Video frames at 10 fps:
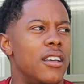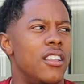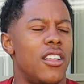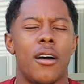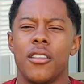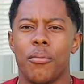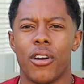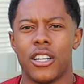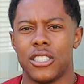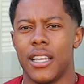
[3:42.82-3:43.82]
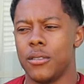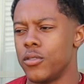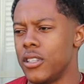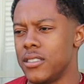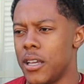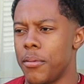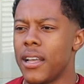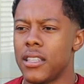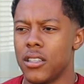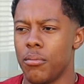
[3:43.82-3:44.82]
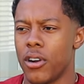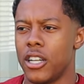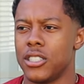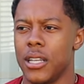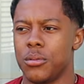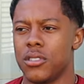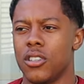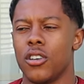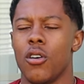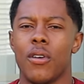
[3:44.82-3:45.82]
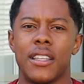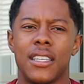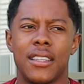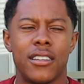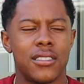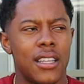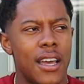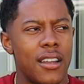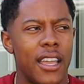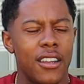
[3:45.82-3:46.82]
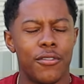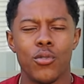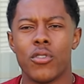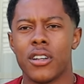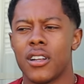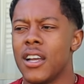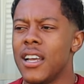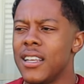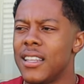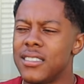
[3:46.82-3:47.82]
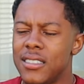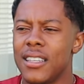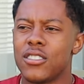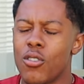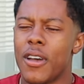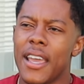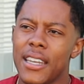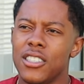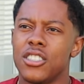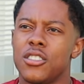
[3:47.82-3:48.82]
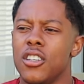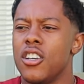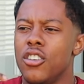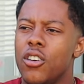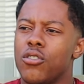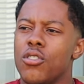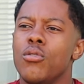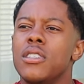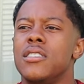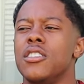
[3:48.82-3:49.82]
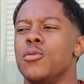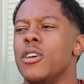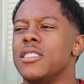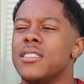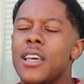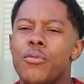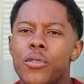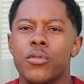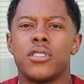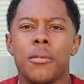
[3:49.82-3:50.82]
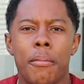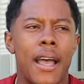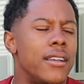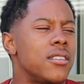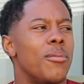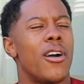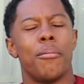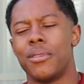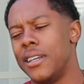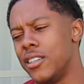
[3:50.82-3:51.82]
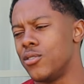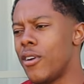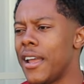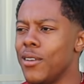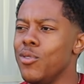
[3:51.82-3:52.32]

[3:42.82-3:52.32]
a lot LeBron James, for example. I think LeBron James is the GOAT. And then there's a lot of and if you were let's let's go ahead and just, you know, throw this situation. Say we were some basketball players, right?